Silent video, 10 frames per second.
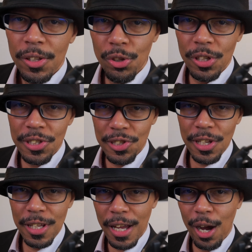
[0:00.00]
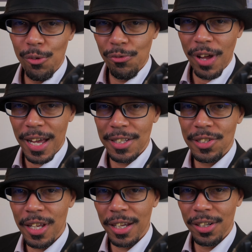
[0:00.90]
You could see how
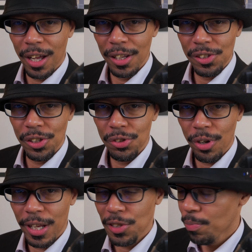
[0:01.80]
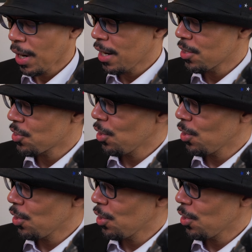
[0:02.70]
fast technology transpires.